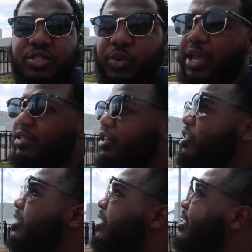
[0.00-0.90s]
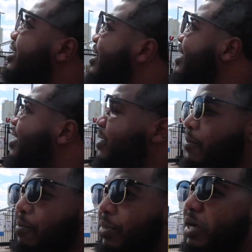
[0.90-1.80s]
to enter.
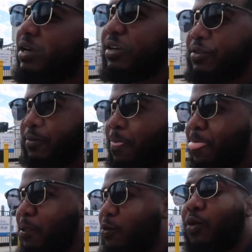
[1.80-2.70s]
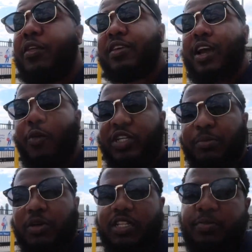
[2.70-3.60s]
But one thing I wish
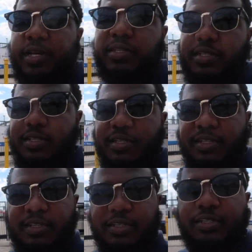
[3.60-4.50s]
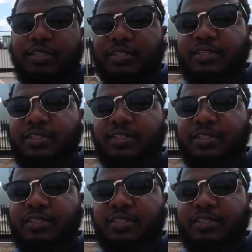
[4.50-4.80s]
about this place, see,